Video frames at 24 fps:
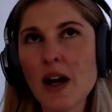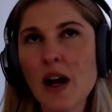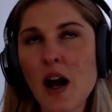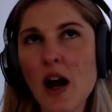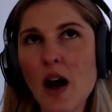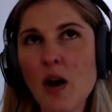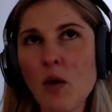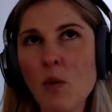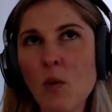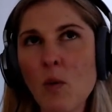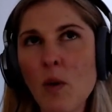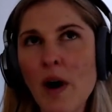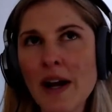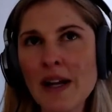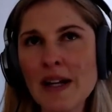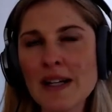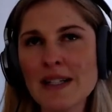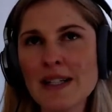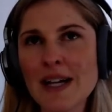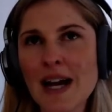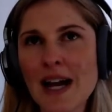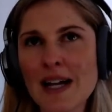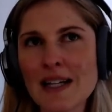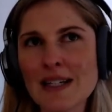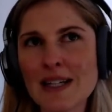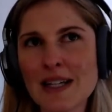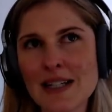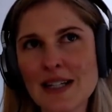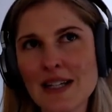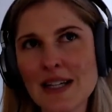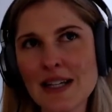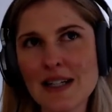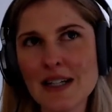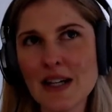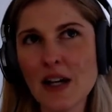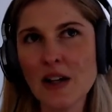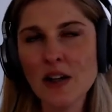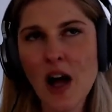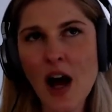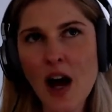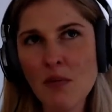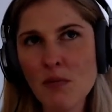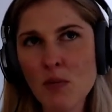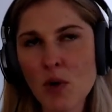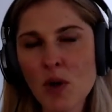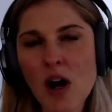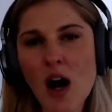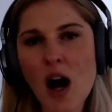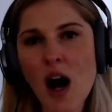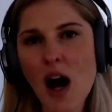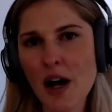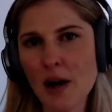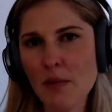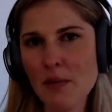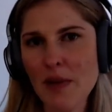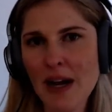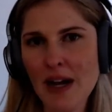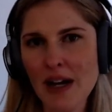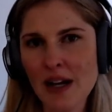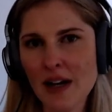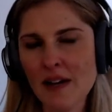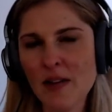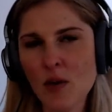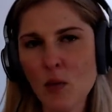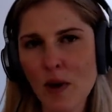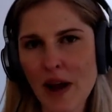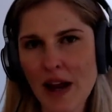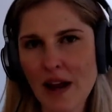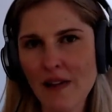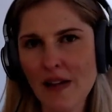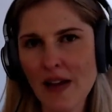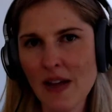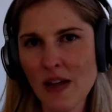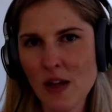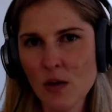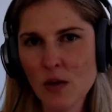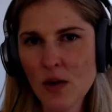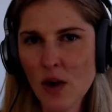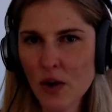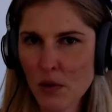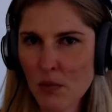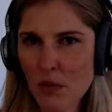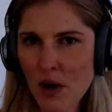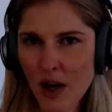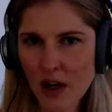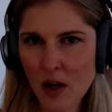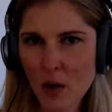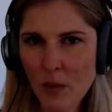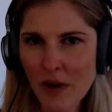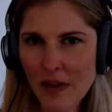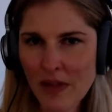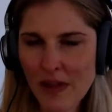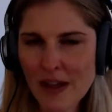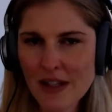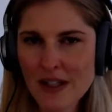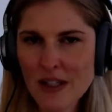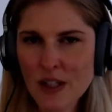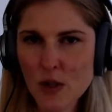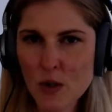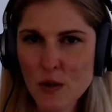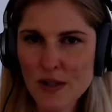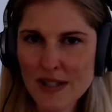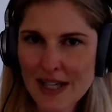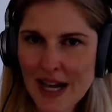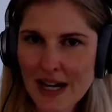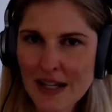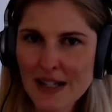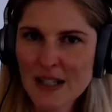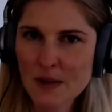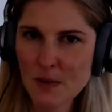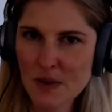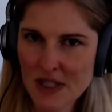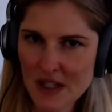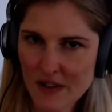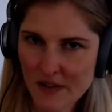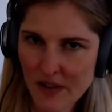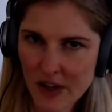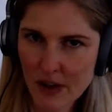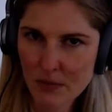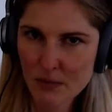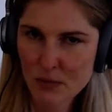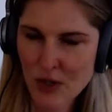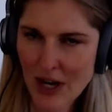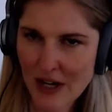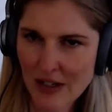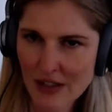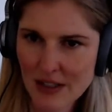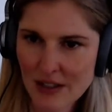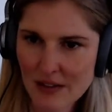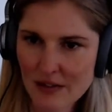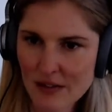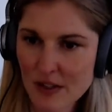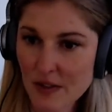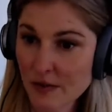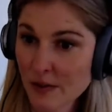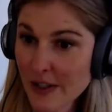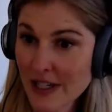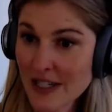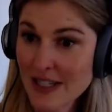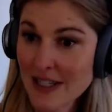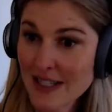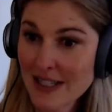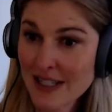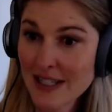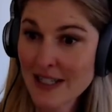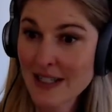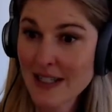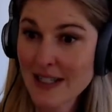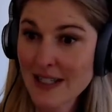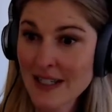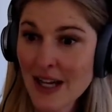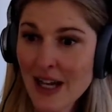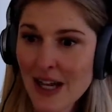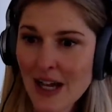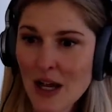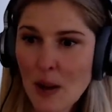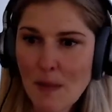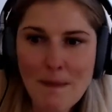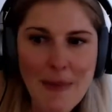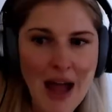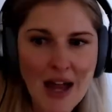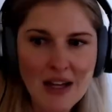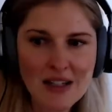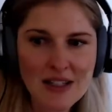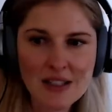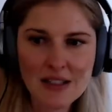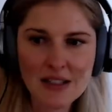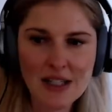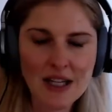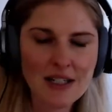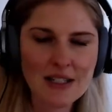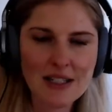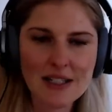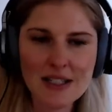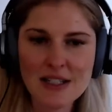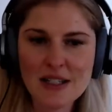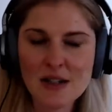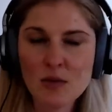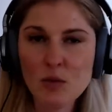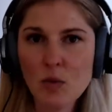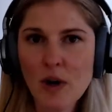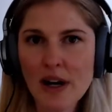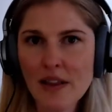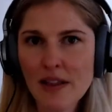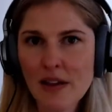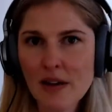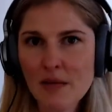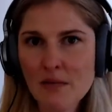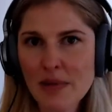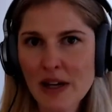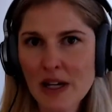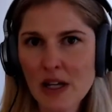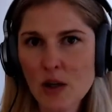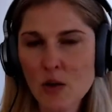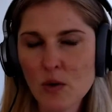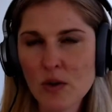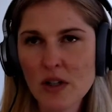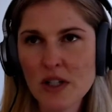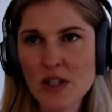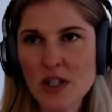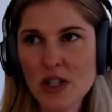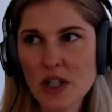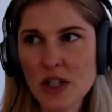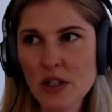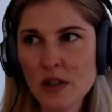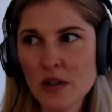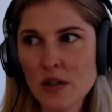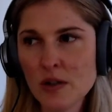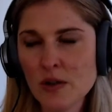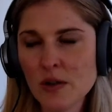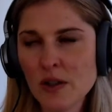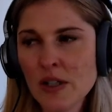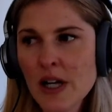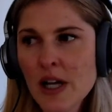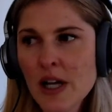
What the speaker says: what it does is it's a lot more automated in the way that you go to market with it. So you set a specific objective. So for instance, max clicks isn't one of them, but you could do